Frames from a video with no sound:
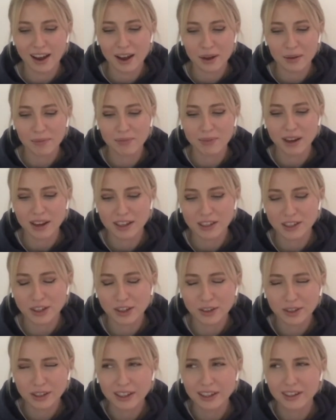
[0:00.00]
I
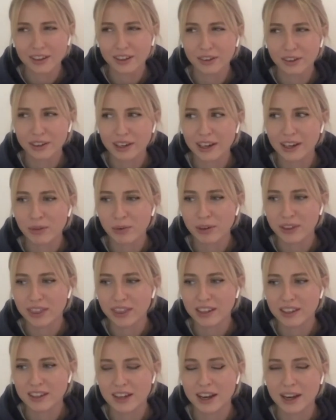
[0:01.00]
totally agree with
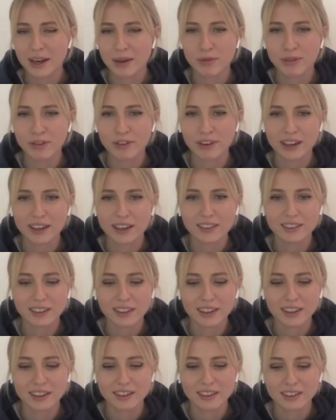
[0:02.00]
the time
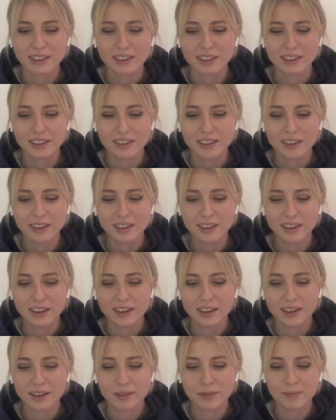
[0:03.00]
factor.
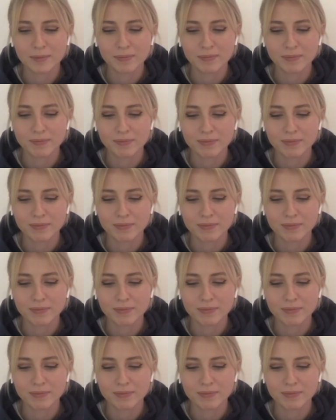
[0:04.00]
Um,